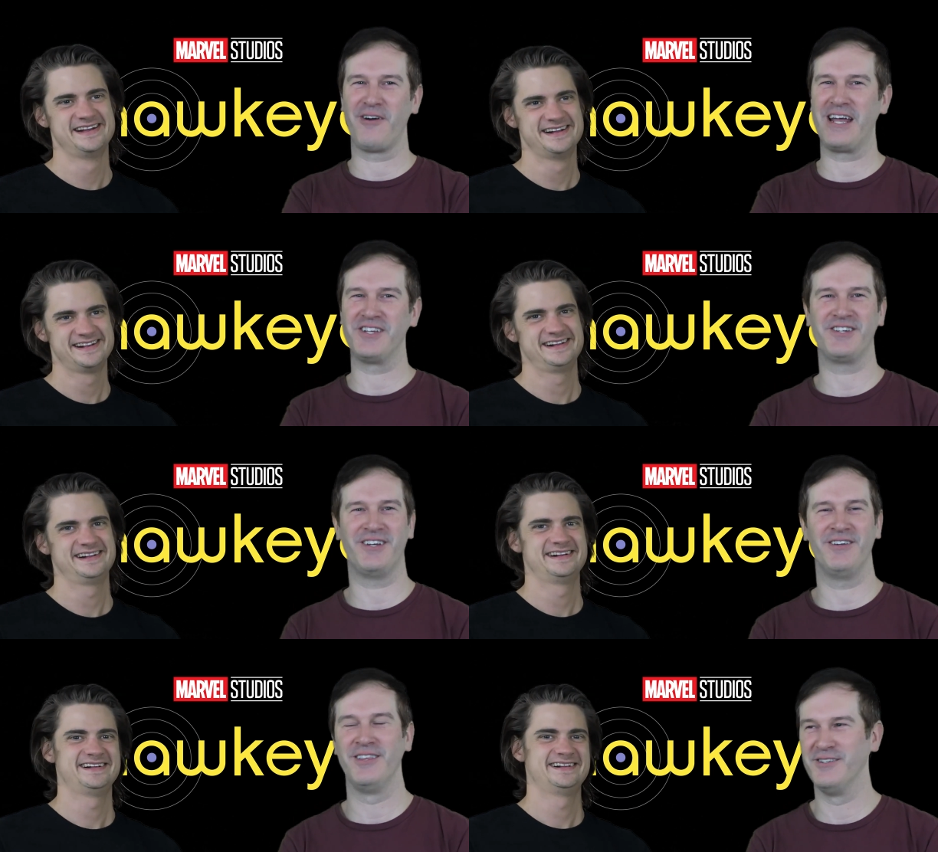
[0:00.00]
Speaker 1: great
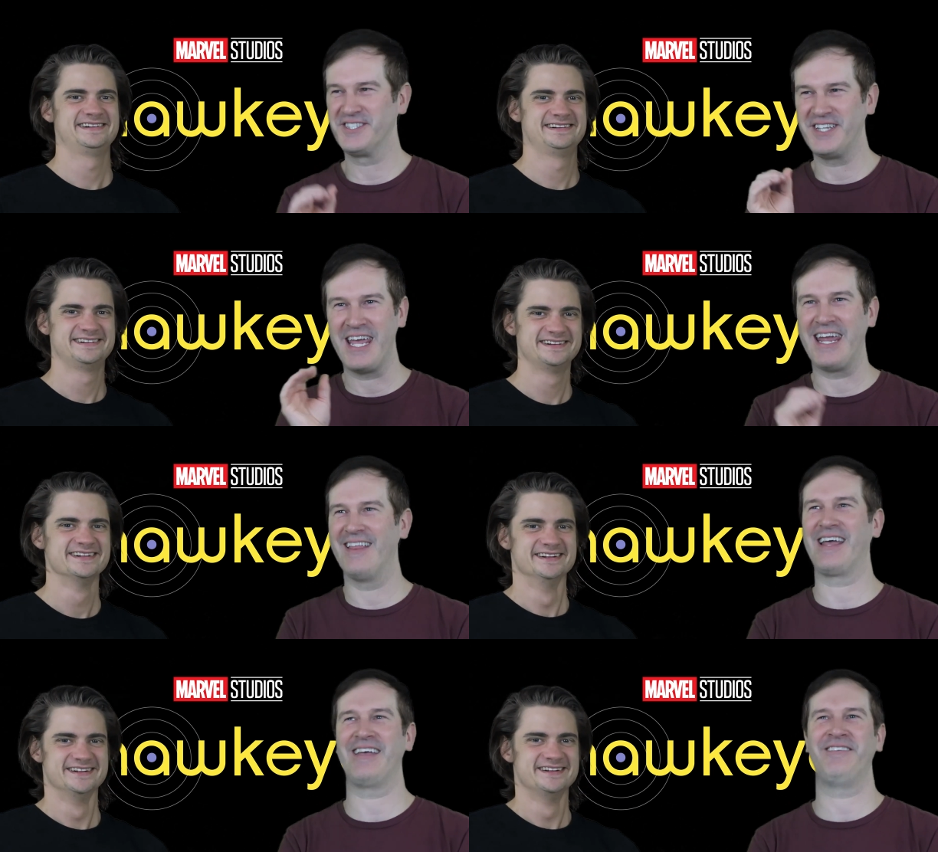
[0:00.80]
show, little scene.
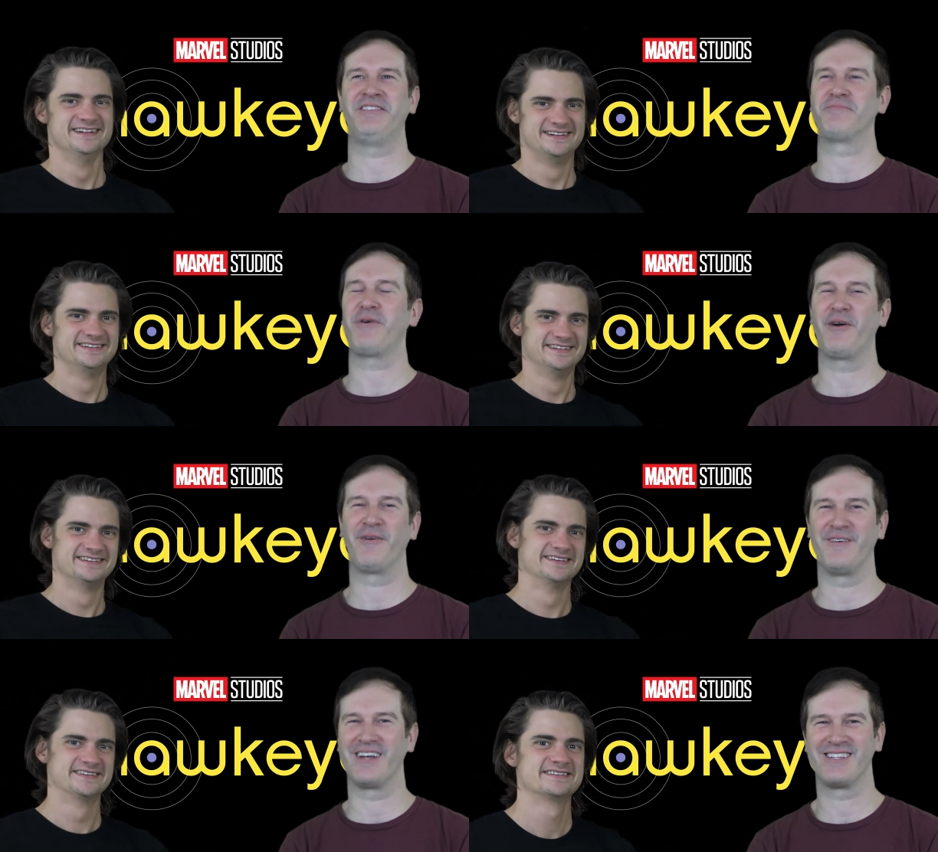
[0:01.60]
Like it was just
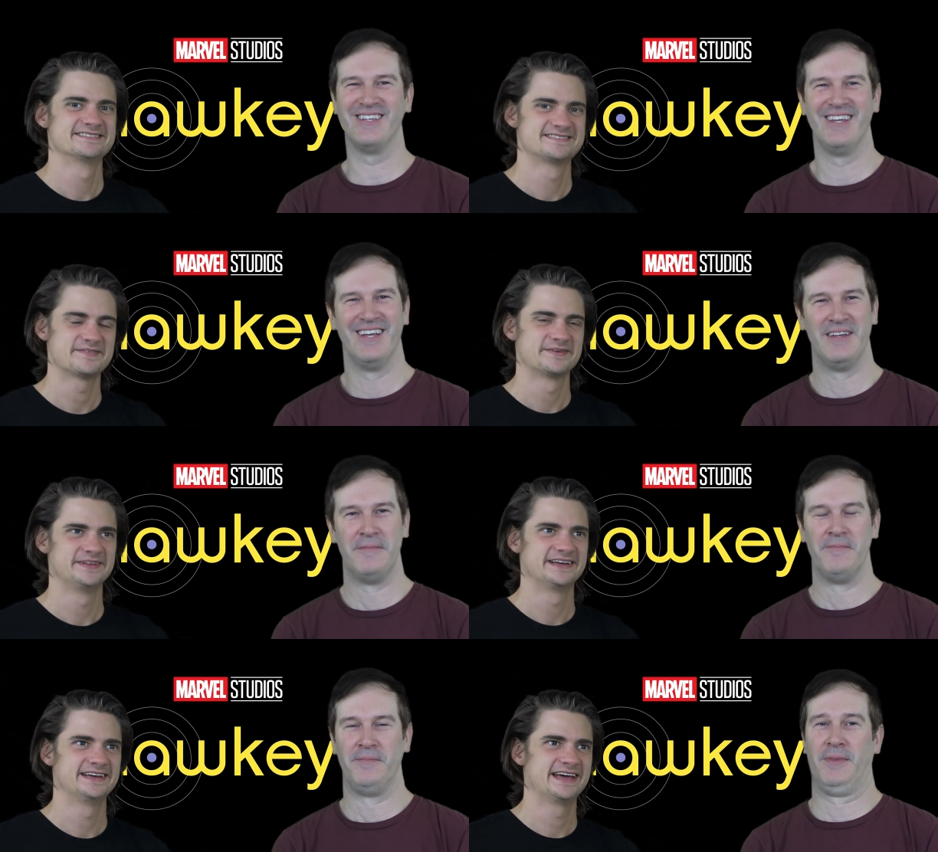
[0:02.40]
perfect.
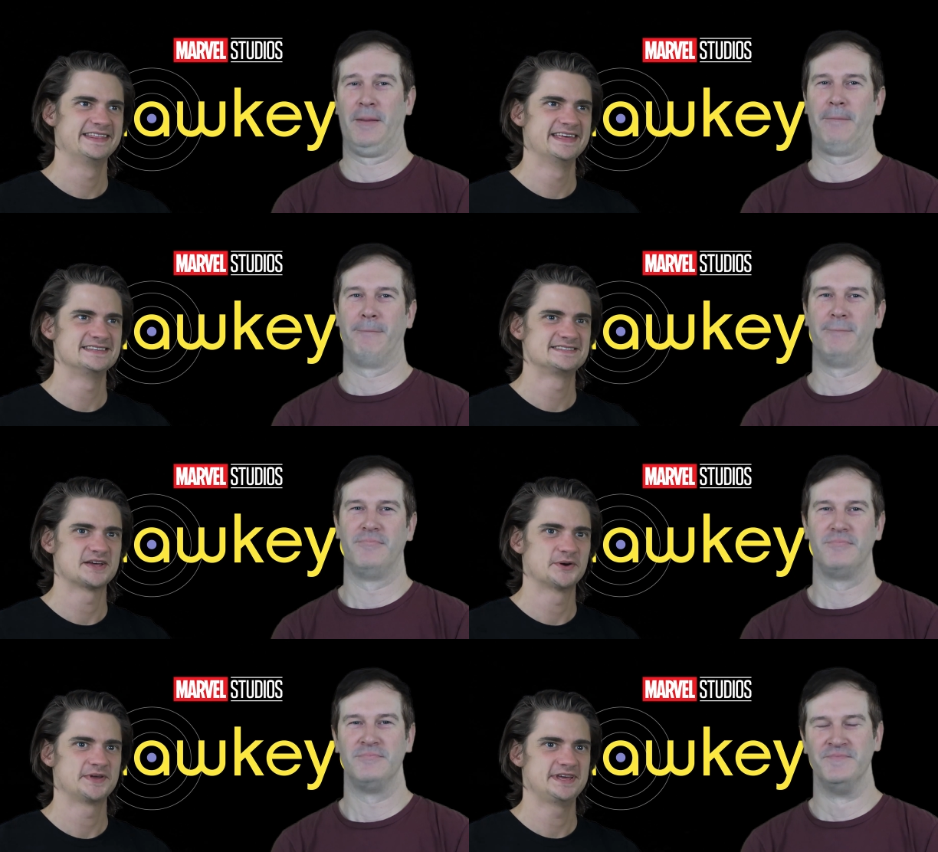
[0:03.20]
Definitely.
Speaker 2: And then
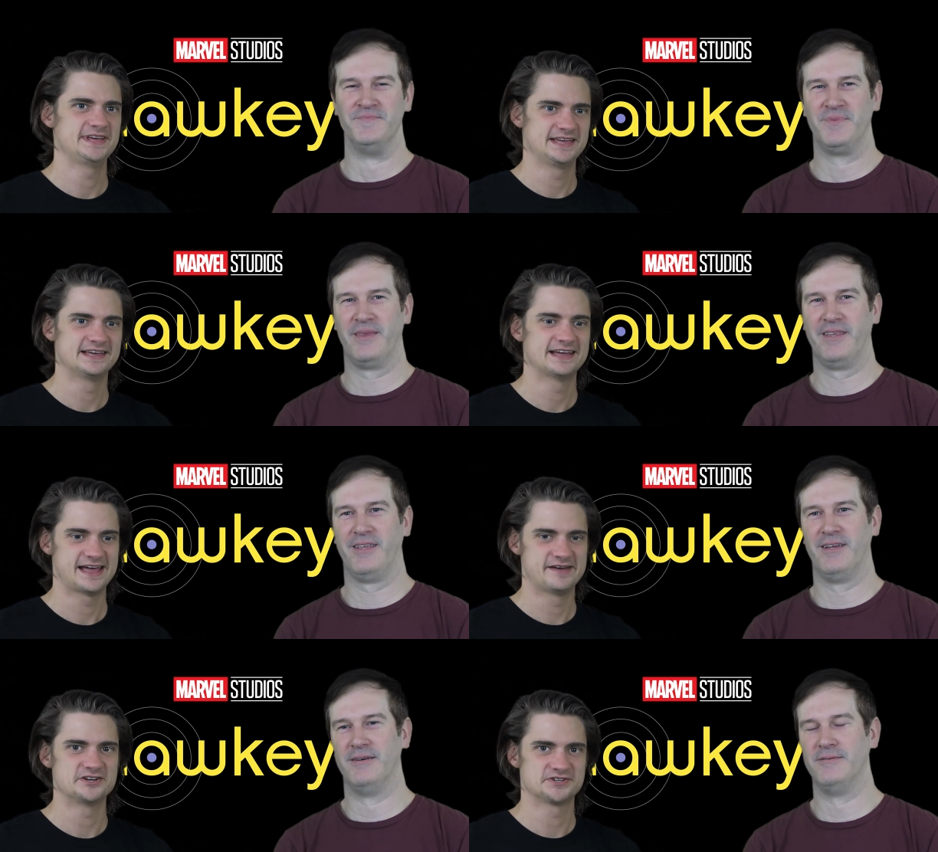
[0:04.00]
so he
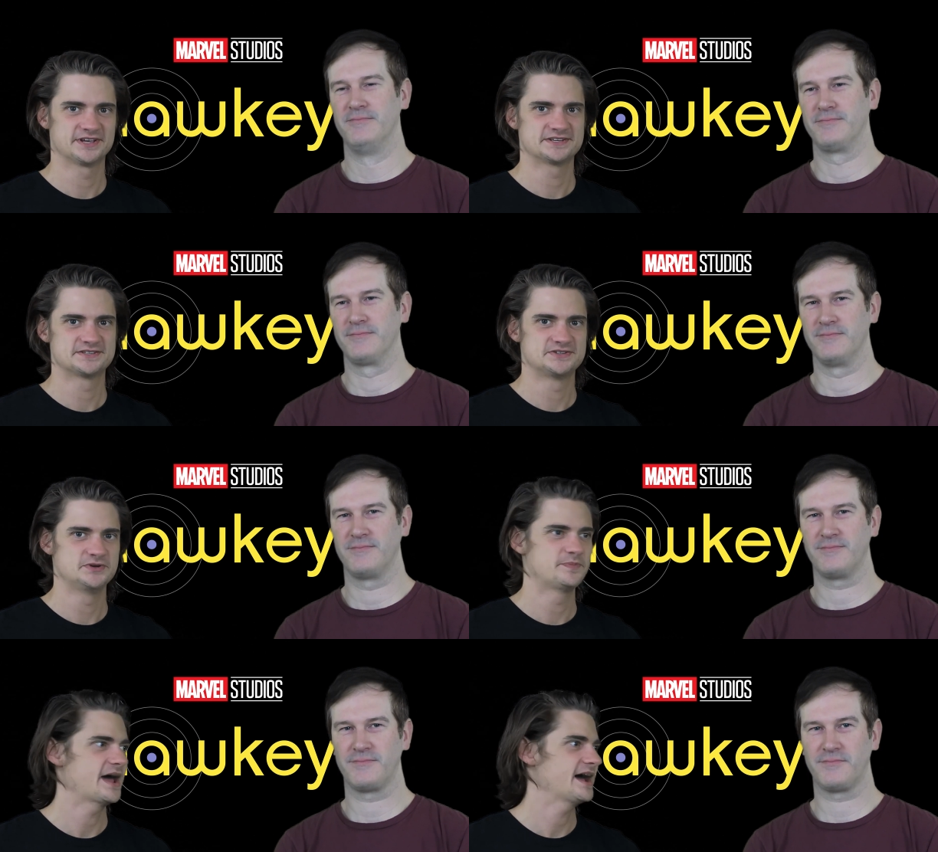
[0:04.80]
eventually gets the
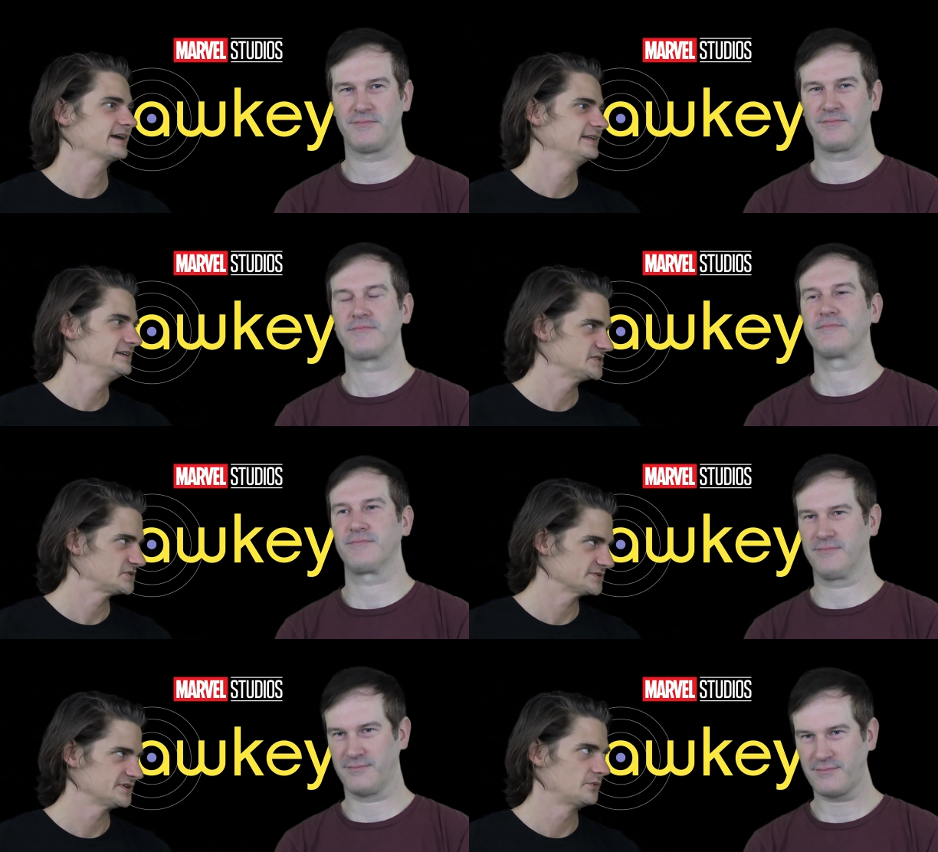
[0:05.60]
suit back and then he
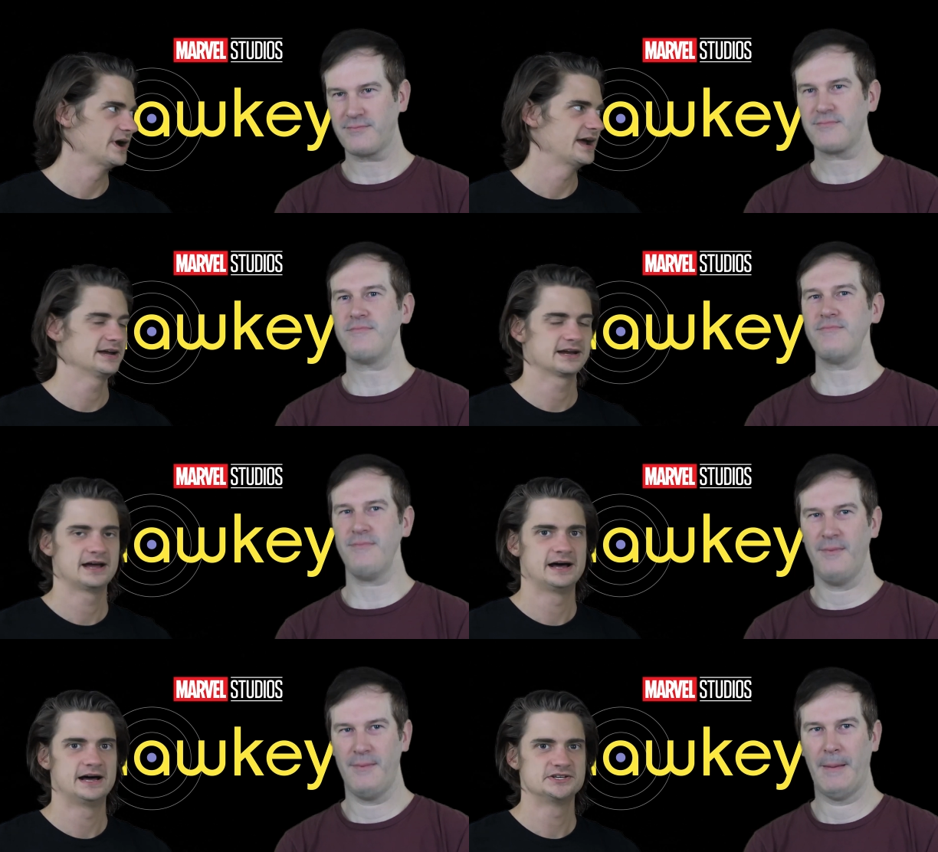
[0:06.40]
stores it away
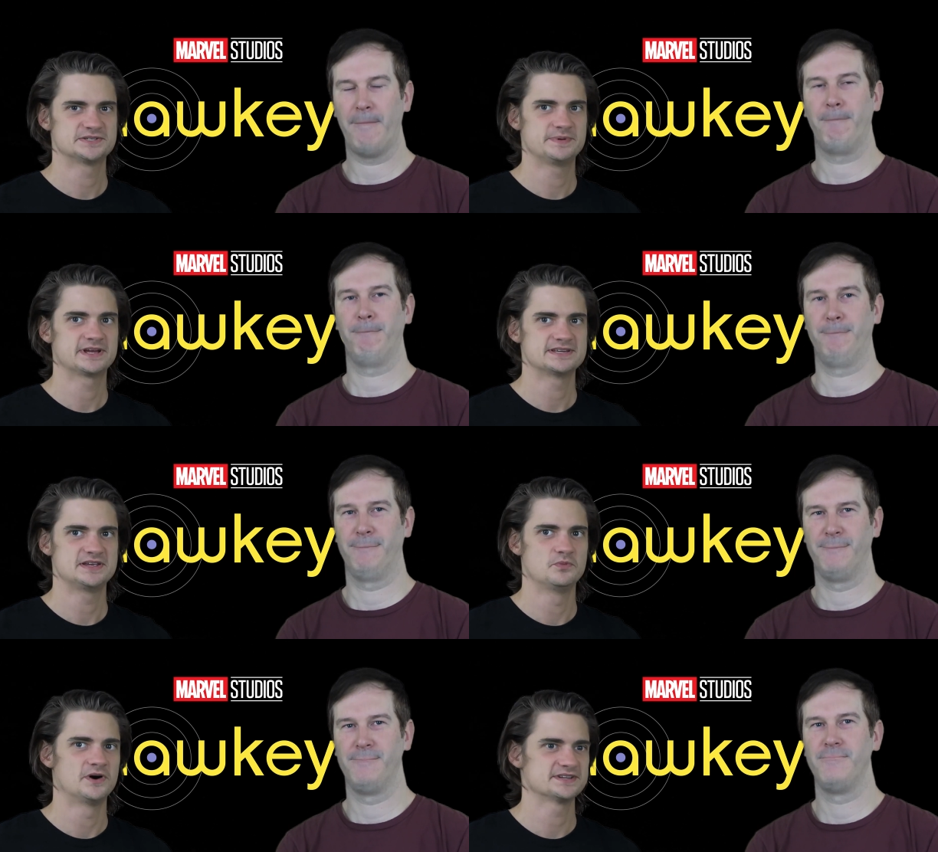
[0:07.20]
uh, just because
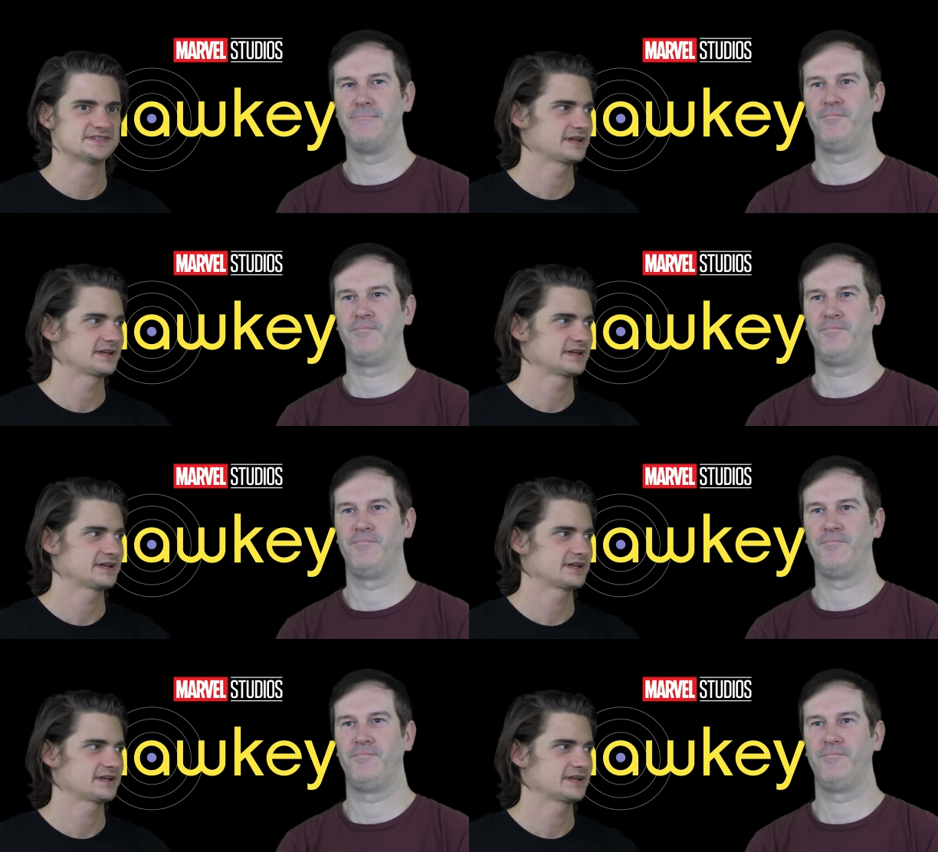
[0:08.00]
he wants